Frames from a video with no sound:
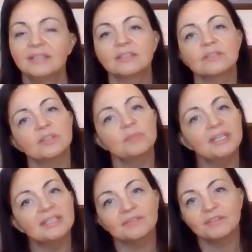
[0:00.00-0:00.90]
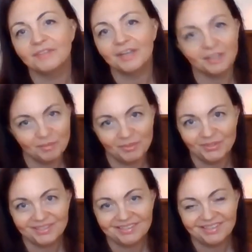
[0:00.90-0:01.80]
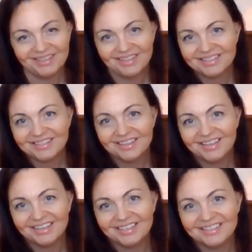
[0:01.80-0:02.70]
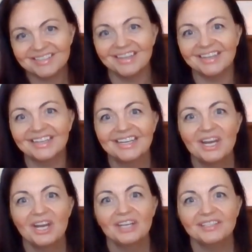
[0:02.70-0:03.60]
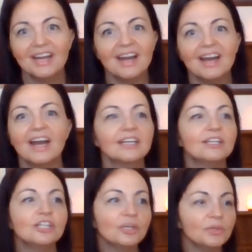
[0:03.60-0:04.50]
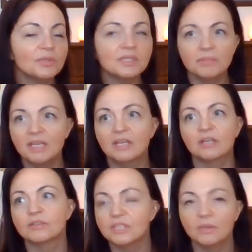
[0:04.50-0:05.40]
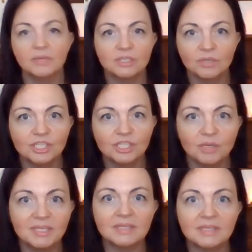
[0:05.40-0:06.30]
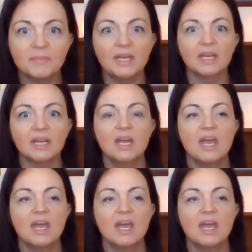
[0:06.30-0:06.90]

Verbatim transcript: There's so many different variables. And that's the thing is like, yeah, I can show you something, or so and so can show me something.